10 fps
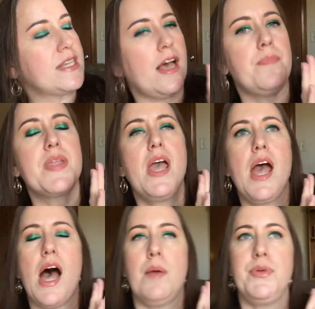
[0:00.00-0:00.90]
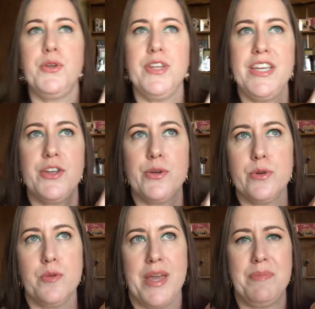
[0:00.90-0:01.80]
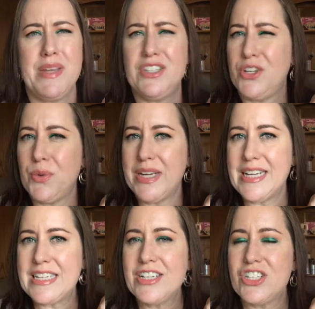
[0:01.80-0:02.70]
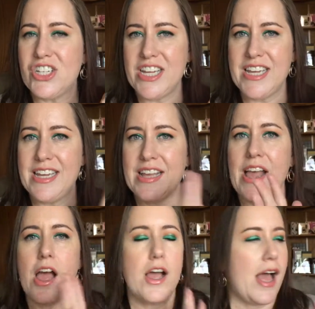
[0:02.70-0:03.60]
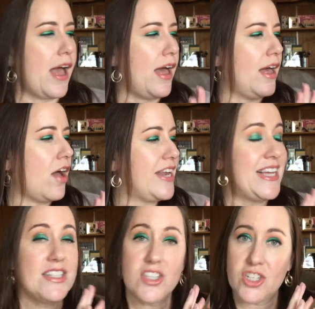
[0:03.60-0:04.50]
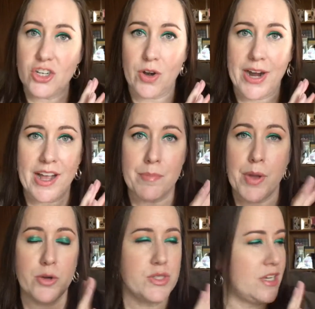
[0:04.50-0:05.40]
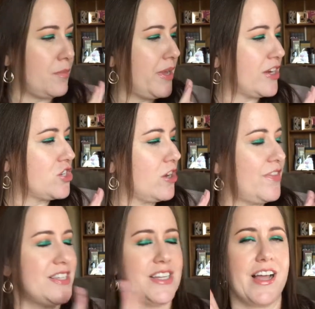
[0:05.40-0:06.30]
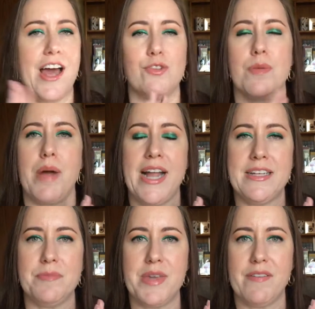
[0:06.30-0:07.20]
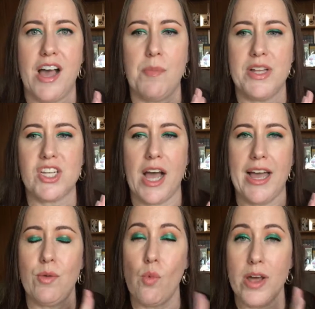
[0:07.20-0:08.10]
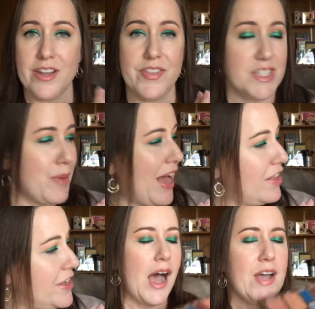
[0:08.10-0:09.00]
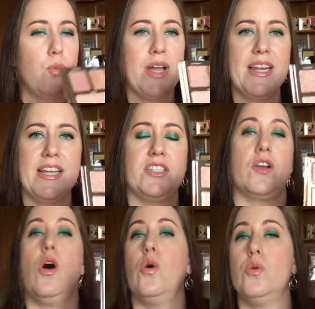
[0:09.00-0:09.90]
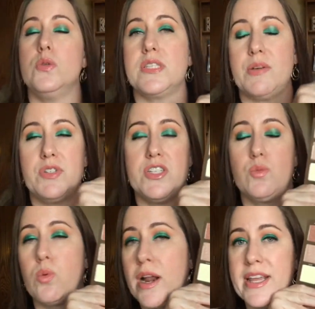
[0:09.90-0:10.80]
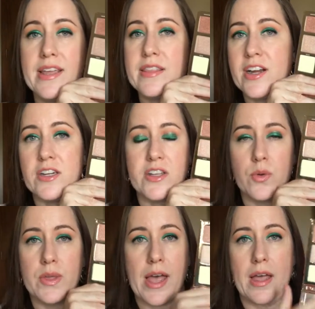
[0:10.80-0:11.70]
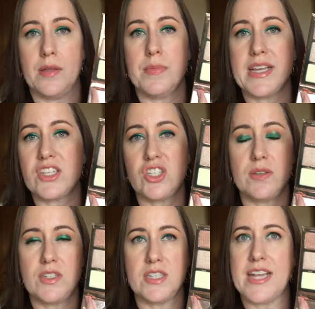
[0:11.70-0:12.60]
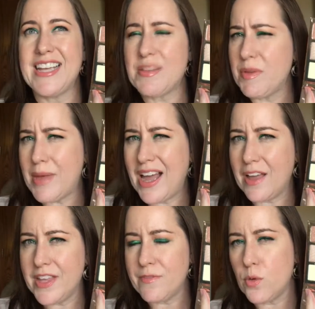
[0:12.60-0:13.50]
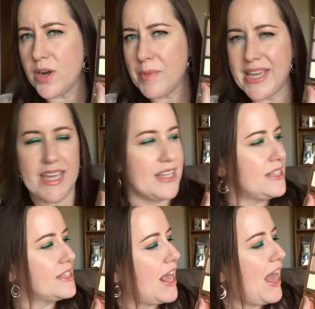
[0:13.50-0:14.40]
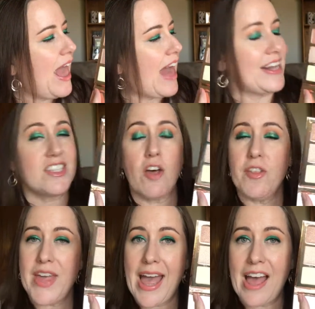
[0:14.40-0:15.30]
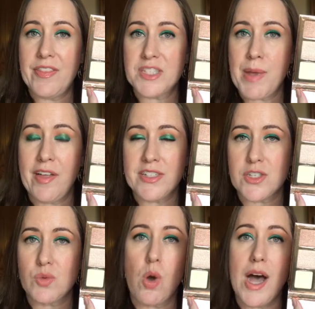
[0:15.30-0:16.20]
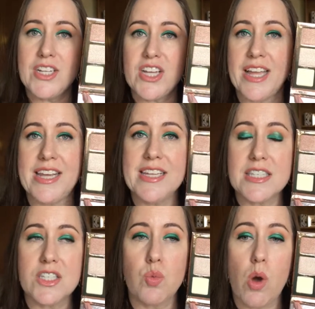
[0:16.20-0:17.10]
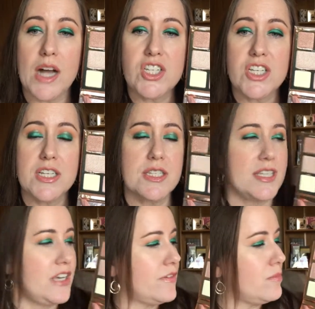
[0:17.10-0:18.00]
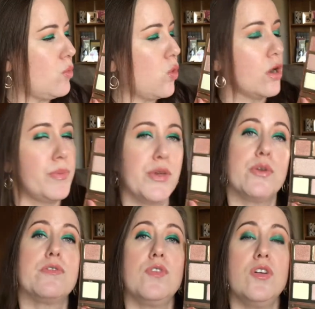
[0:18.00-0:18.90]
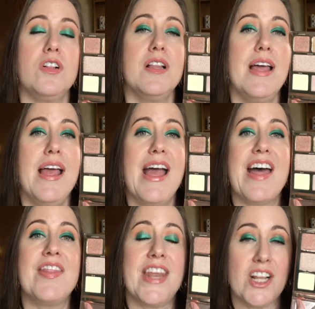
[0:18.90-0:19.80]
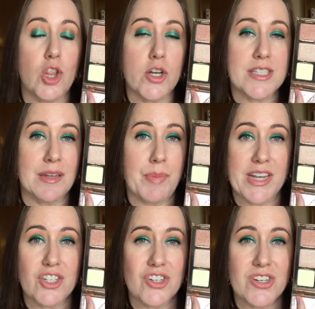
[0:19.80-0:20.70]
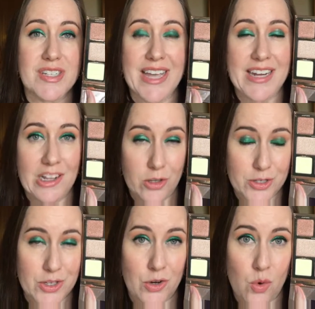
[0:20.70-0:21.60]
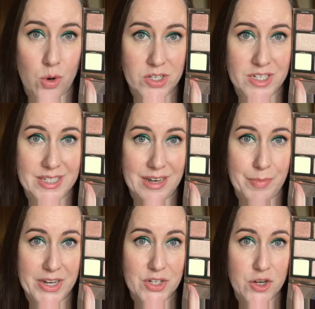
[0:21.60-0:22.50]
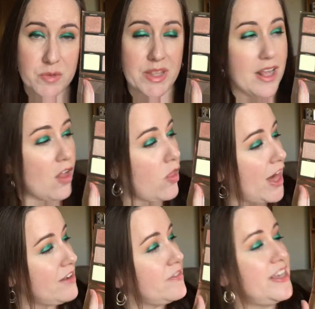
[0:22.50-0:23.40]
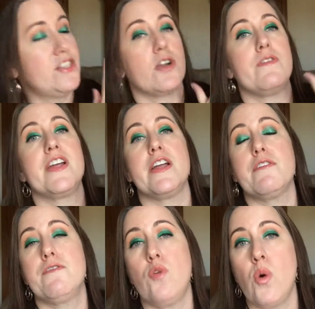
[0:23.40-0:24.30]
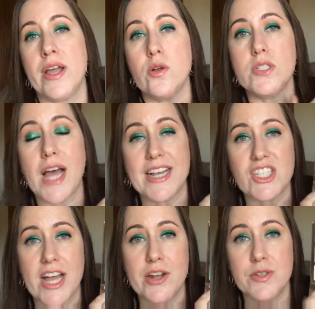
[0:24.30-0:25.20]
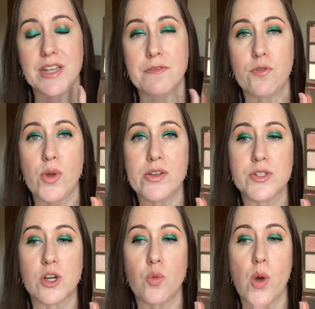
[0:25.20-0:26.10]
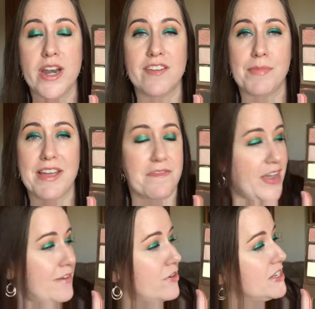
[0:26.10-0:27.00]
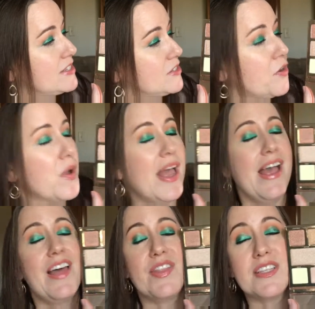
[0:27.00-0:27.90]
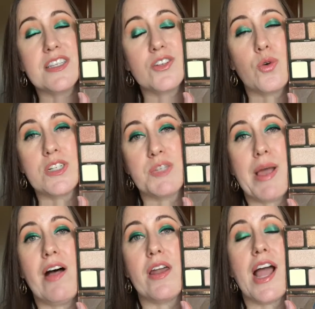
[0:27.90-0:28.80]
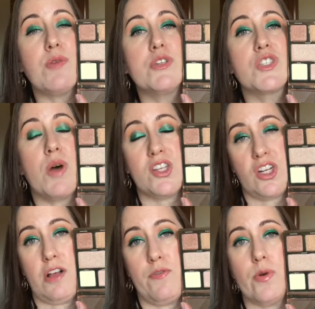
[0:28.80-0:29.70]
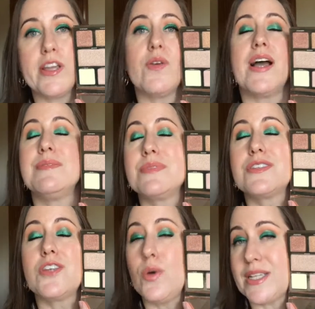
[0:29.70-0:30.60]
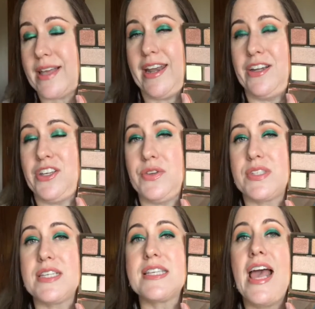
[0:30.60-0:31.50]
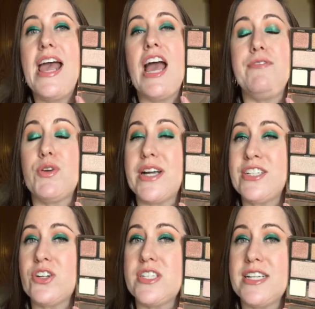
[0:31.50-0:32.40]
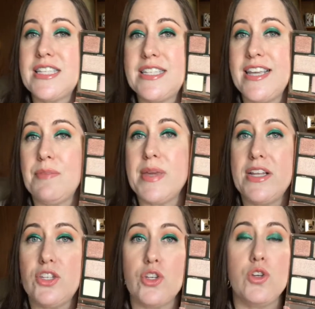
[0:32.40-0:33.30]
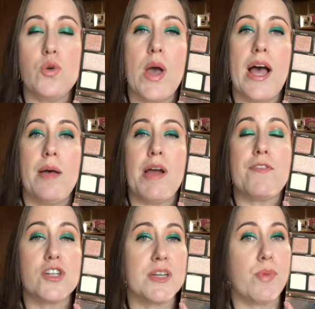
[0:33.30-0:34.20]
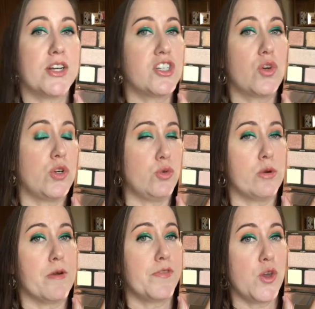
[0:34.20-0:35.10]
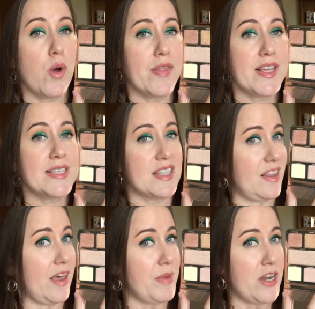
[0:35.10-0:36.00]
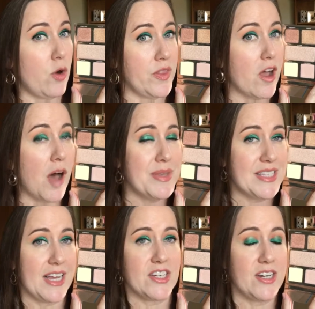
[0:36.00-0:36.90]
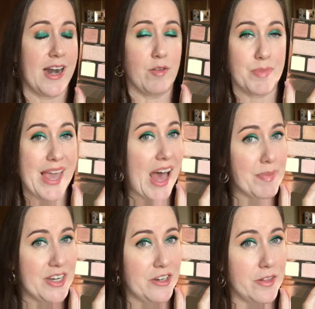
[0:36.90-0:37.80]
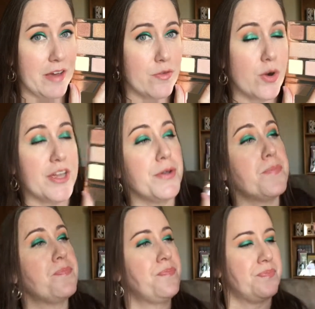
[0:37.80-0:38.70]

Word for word: Um, a beauty guru made me do it. She uh, on Instagram posted a picture of this and it kind of reminded me of how much I wanted this palette. I went into Kohl's. I was just running in there to go um, to take something back, I think, for one of my kids. And I saw that they had this palette to swatch and it swatches even more beautiful than it looks in pictures. And it looks gorgeous in pictures. But a lot of these are very foiled eyeshadows and foils are one of my favorites. So this is a gorgeous palette. I will swatch it all for you. I am so excited to use this. If you are interested in seeing me do uh, a first impression or do a review on this and let me know in the comments section and I would be happy to do that for you.